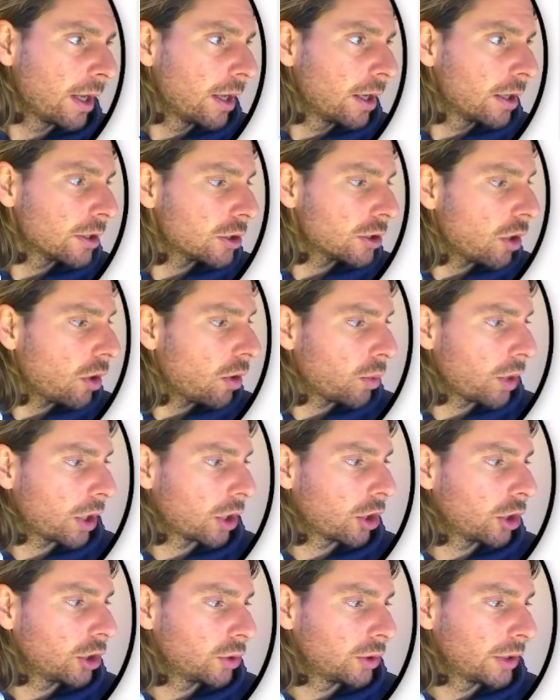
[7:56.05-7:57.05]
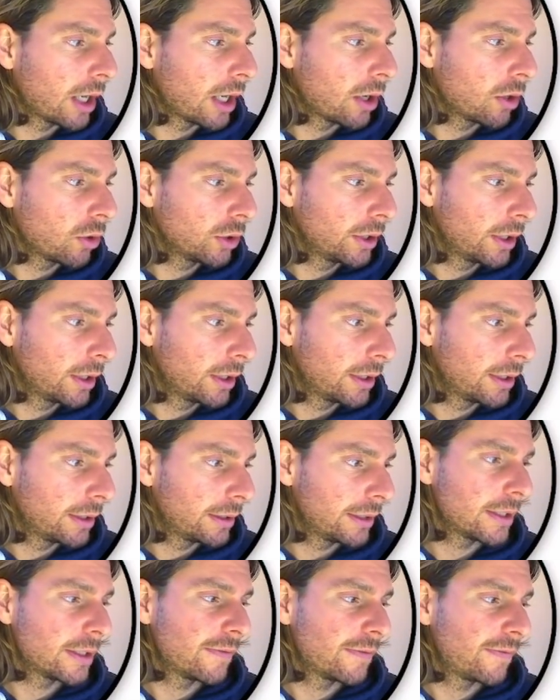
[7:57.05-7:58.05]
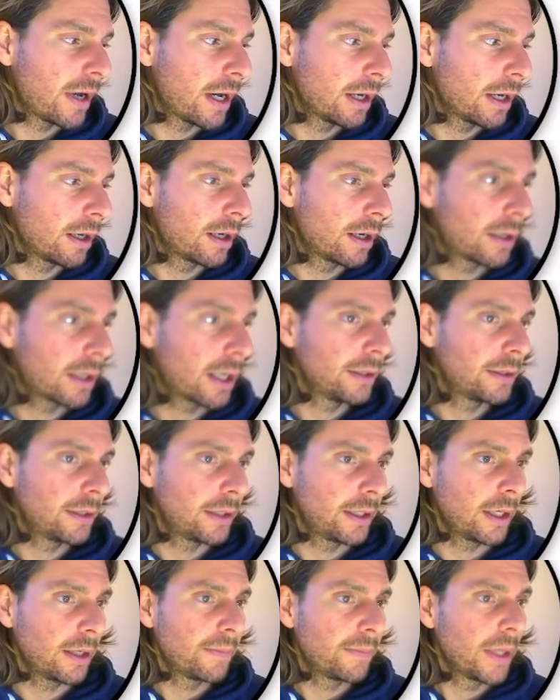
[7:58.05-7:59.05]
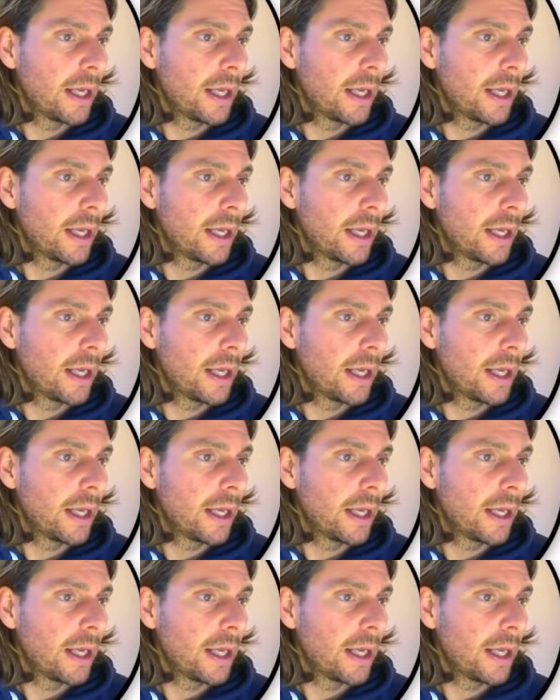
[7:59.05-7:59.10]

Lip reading: So we are going to download this file right here.